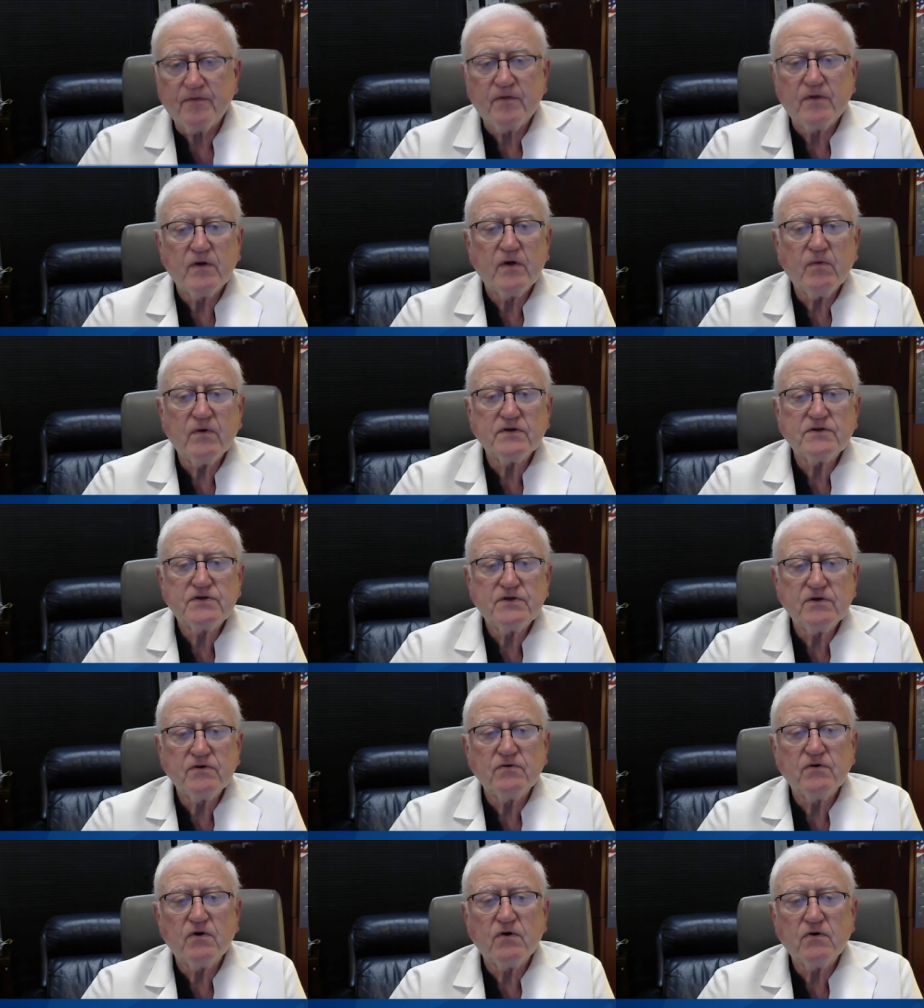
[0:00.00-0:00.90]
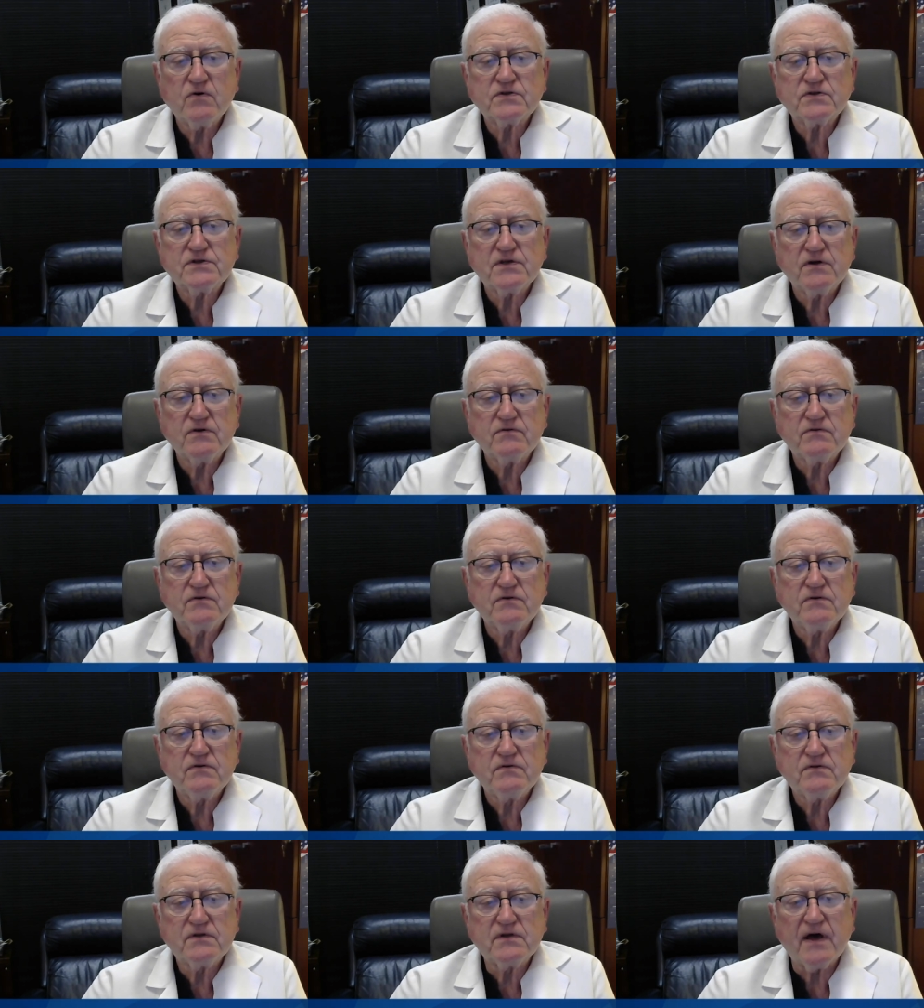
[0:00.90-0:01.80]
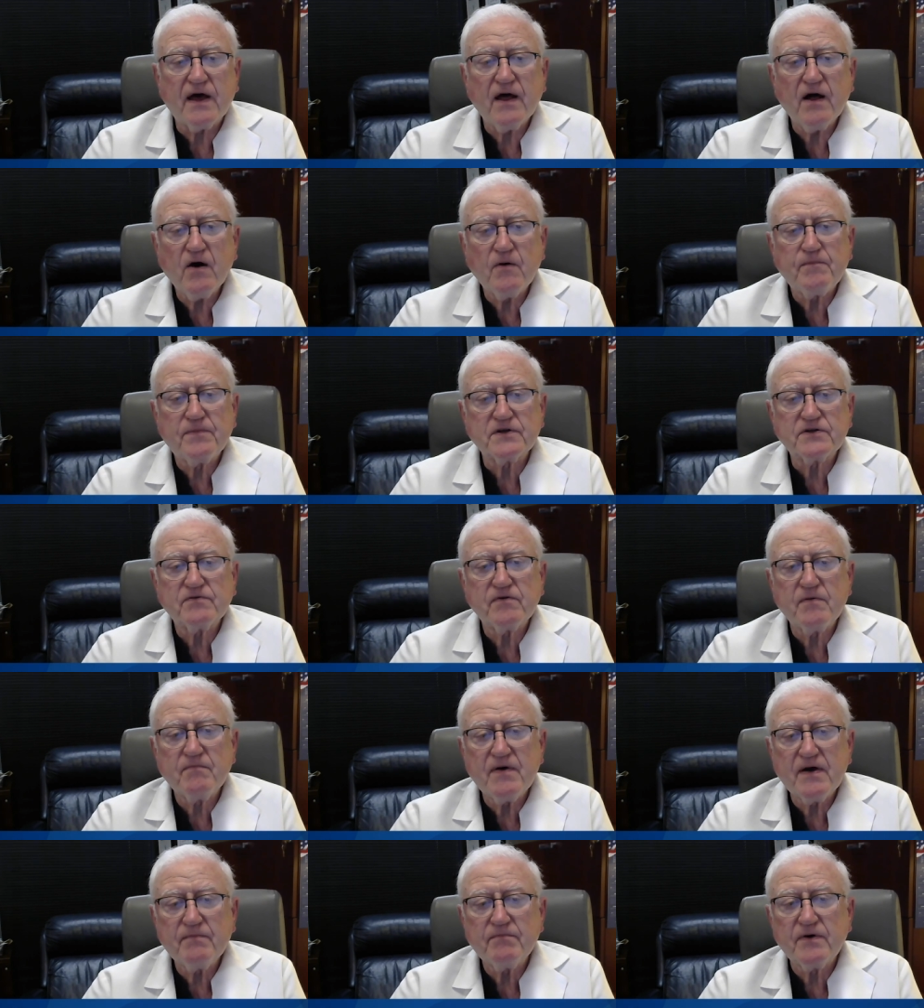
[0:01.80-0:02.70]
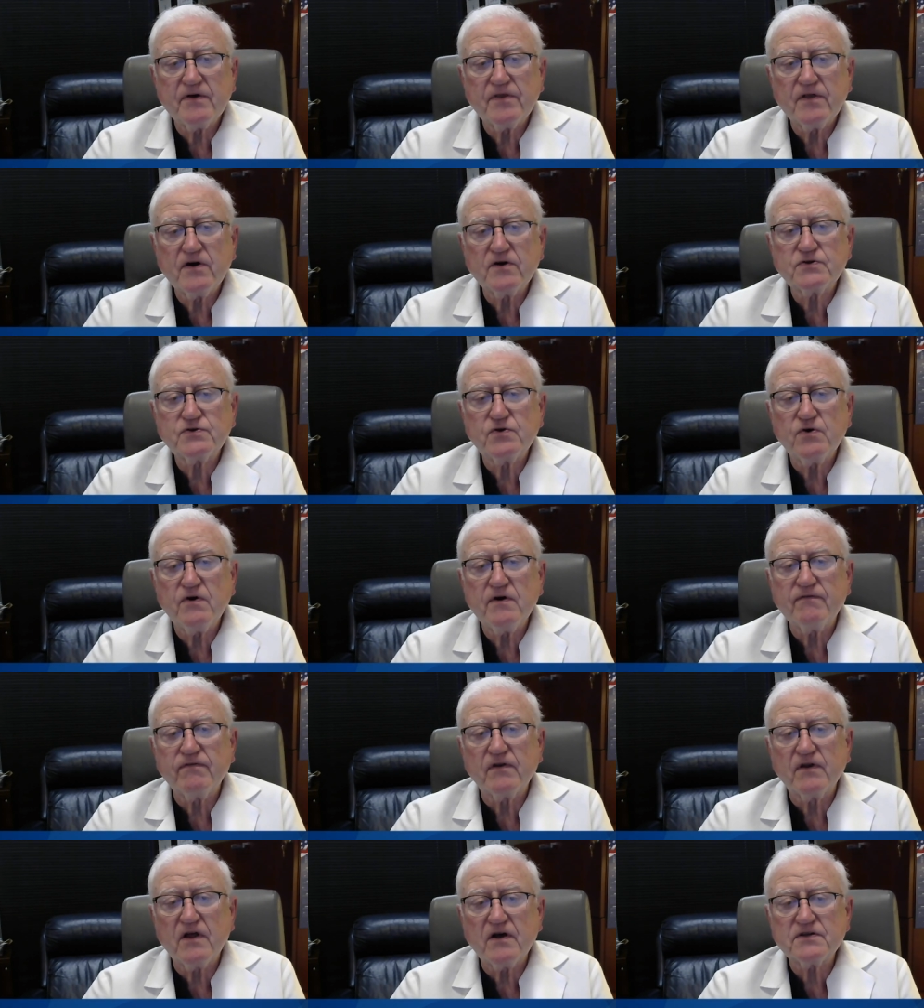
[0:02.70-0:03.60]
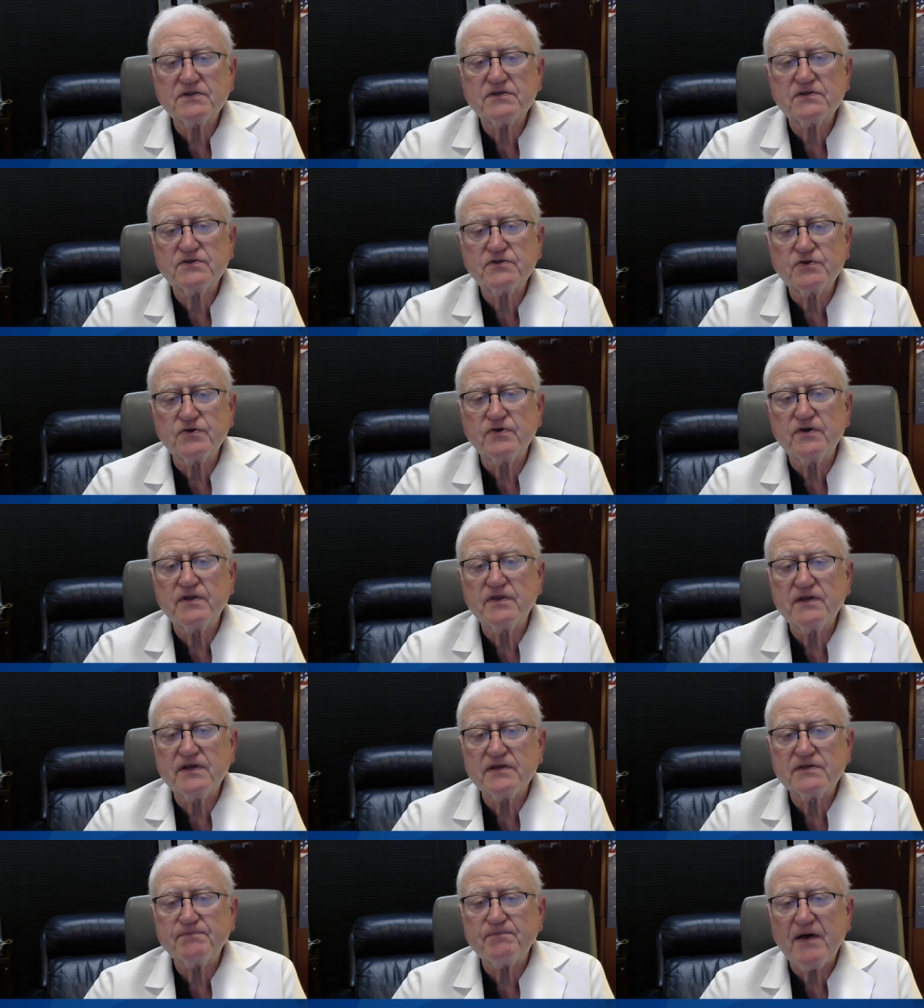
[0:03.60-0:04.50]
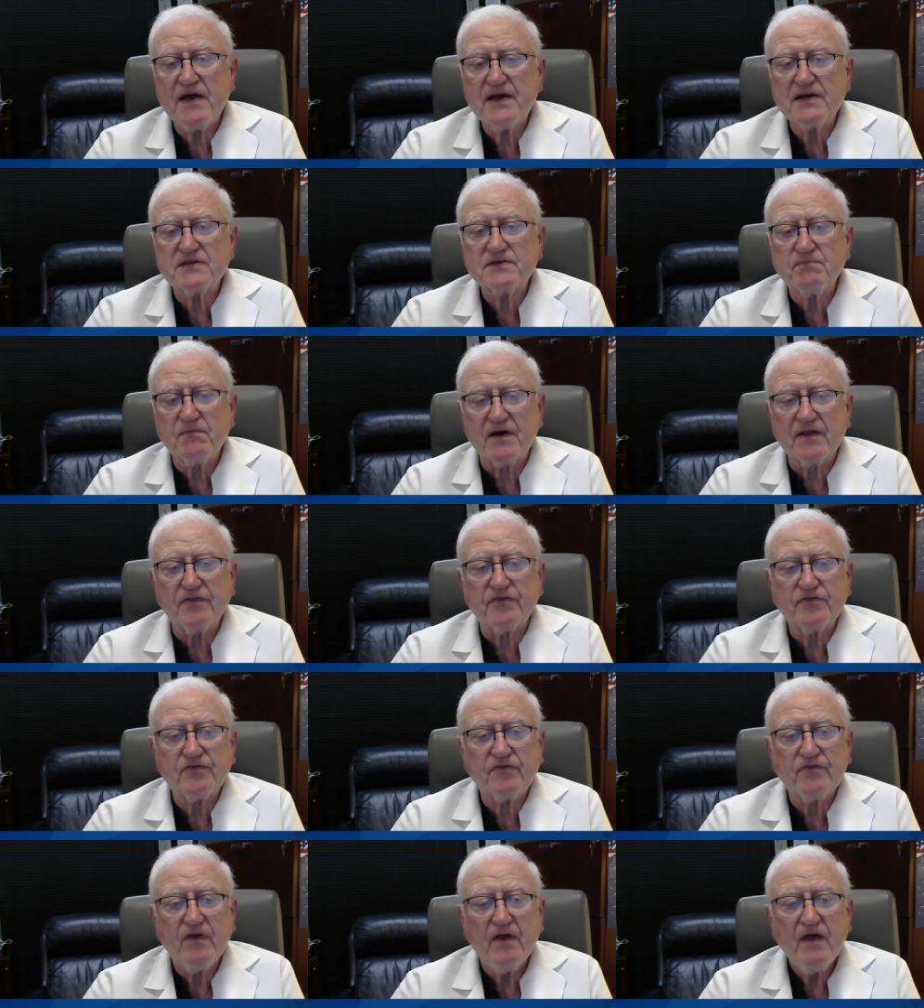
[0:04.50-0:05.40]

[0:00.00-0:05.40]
We want you also to help us remember those who have lost during these past months